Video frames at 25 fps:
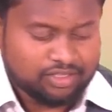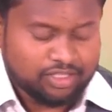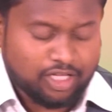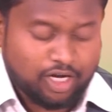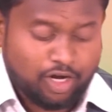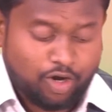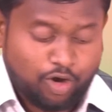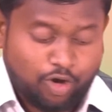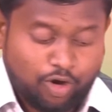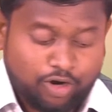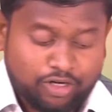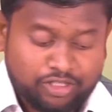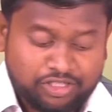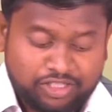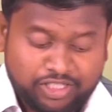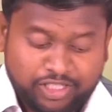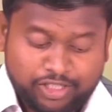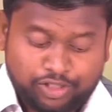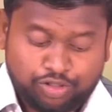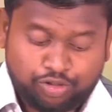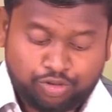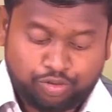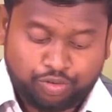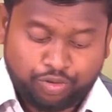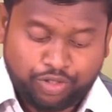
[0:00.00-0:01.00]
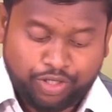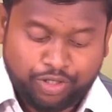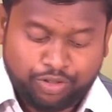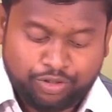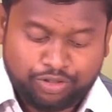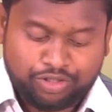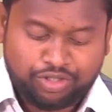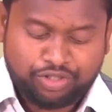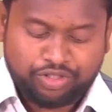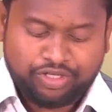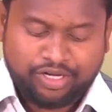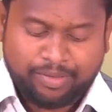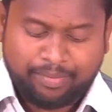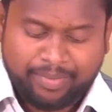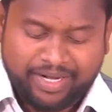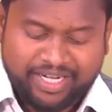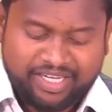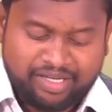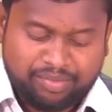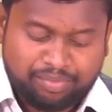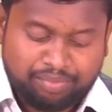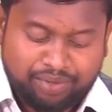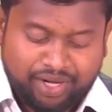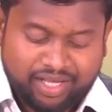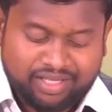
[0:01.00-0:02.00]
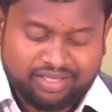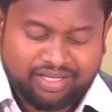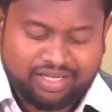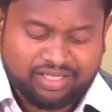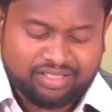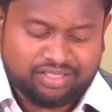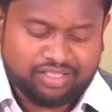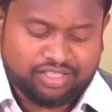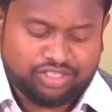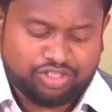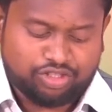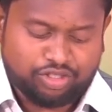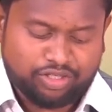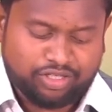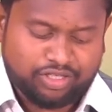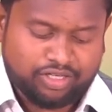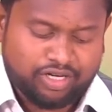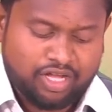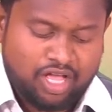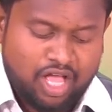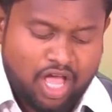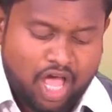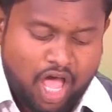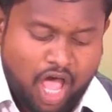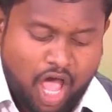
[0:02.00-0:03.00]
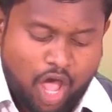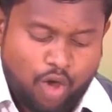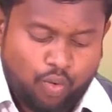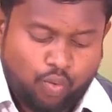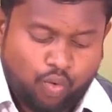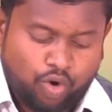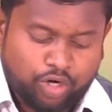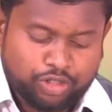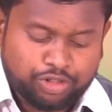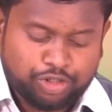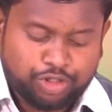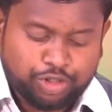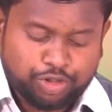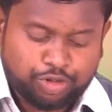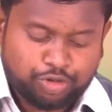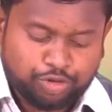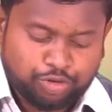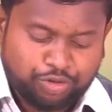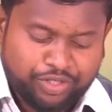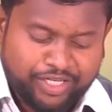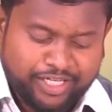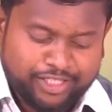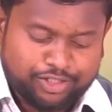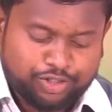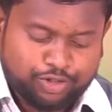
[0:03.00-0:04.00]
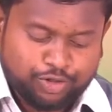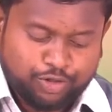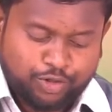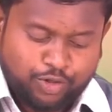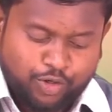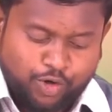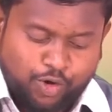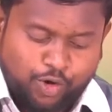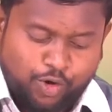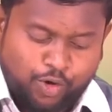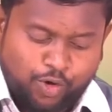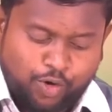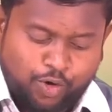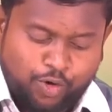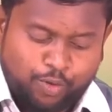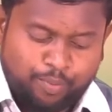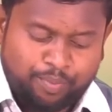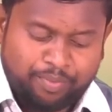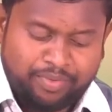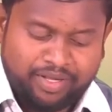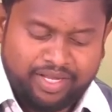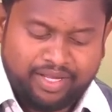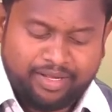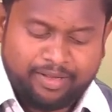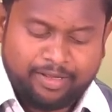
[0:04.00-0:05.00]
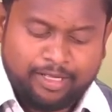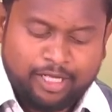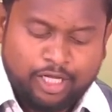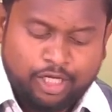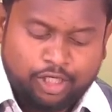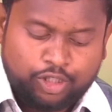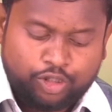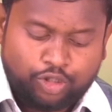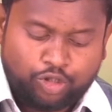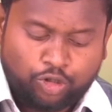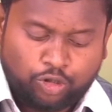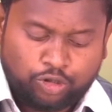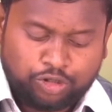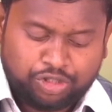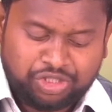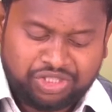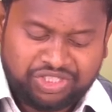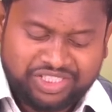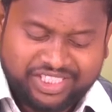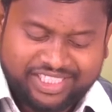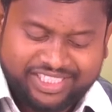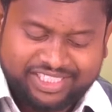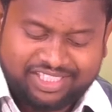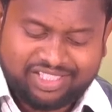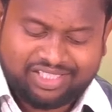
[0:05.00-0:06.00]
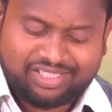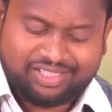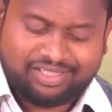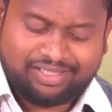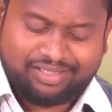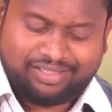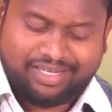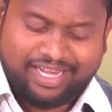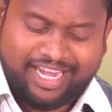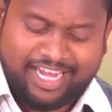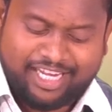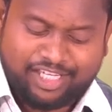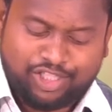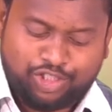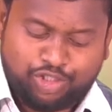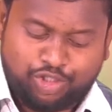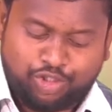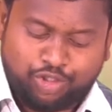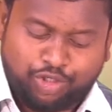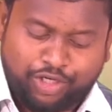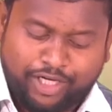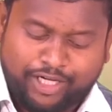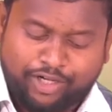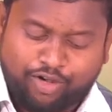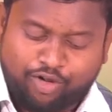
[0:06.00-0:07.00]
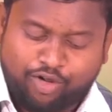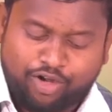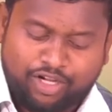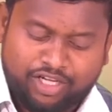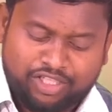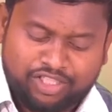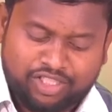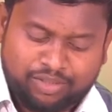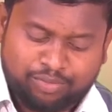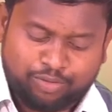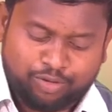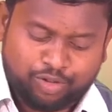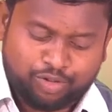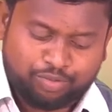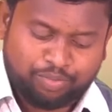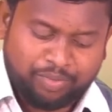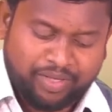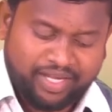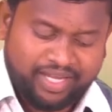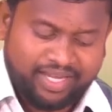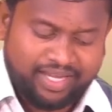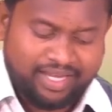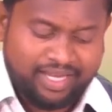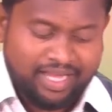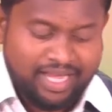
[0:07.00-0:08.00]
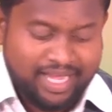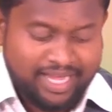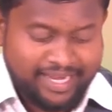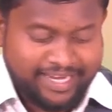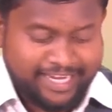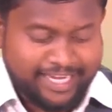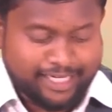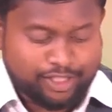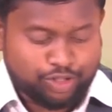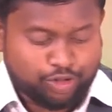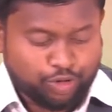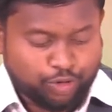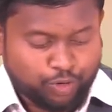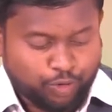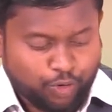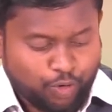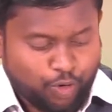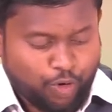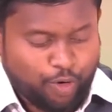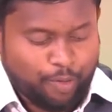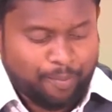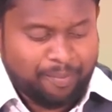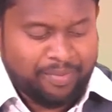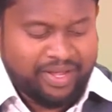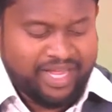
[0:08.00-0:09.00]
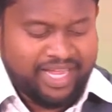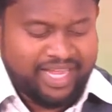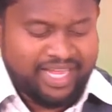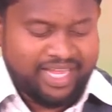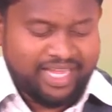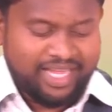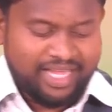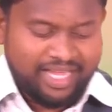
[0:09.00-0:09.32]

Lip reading: The Lord says to you today, my dear brother and sister, I want you to get to know me. Don't just enjoy knowledge about me. Get to know me.